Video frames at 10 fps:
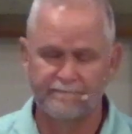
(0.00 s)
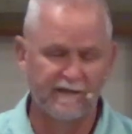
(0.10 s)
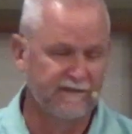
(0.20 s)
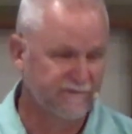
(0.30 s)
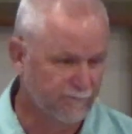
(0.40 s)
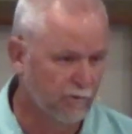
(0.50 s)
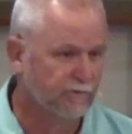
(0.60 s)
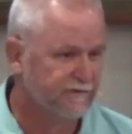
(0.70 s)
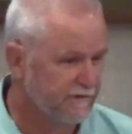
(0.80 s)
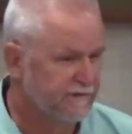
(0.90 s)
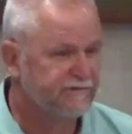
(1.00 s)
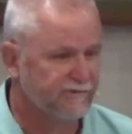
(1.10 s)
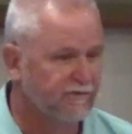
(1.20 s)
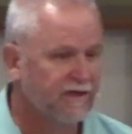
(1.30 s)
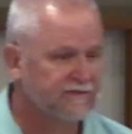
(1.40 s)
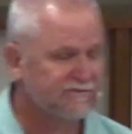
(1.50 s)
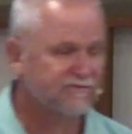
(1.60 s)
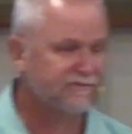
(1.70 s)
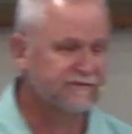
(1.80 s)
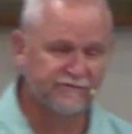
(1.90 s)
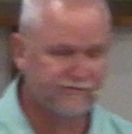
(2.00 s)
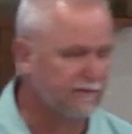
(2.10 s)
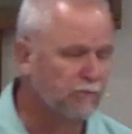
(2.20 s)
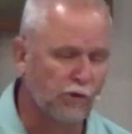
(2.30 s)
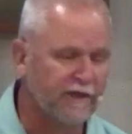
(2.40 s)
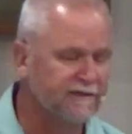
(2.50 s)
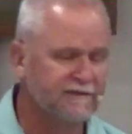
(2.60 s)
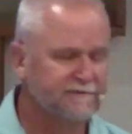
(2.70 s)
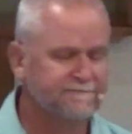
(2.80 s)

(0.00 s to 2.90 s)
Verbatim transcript: and He has spoken to each of us in some way.